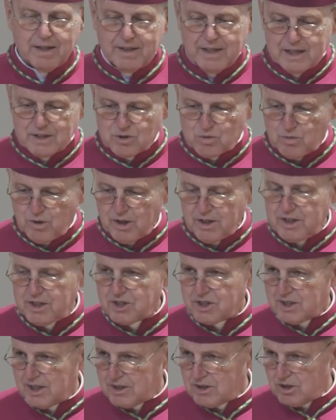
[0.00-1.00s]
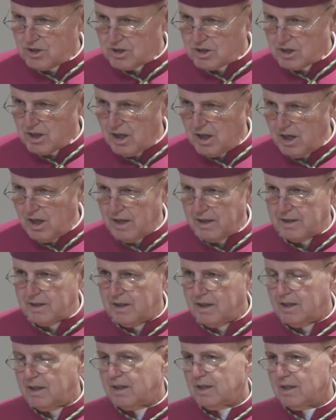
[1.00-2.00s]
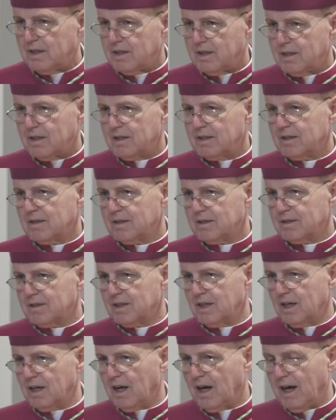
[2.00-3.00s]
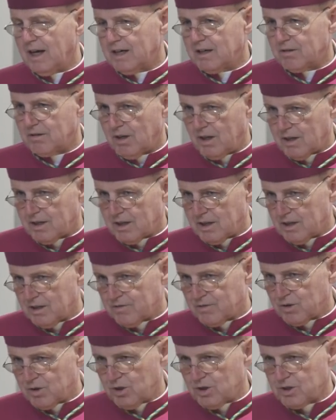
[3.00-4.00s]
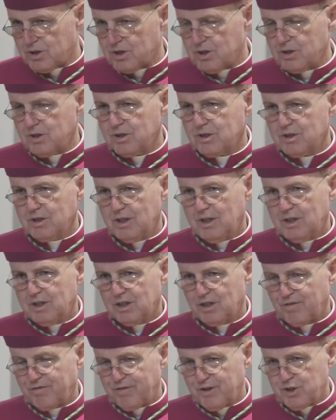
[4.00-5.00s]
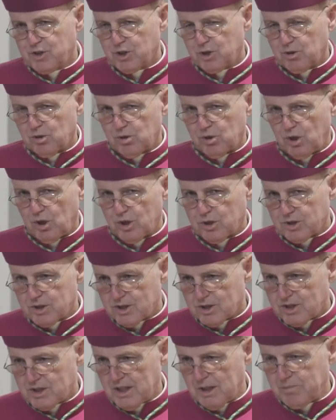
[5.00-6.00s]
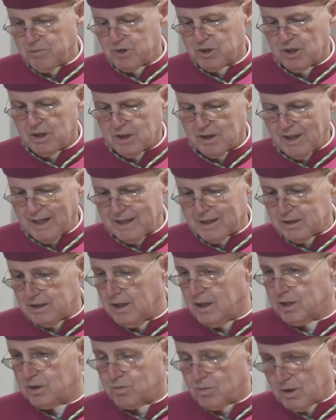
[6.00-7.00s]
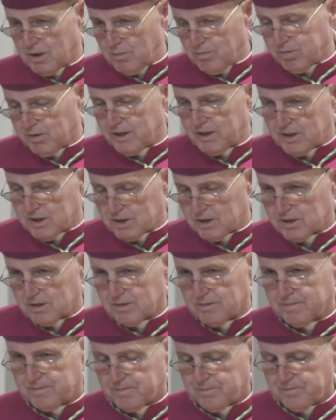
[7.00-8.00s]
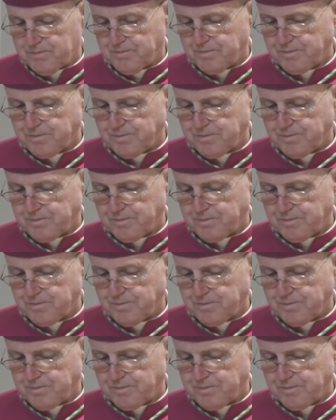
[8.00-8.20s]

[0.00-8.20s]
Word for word: And that's where he sets aside the hierarchy of causes, the physical laws, steps in and does what he pleases.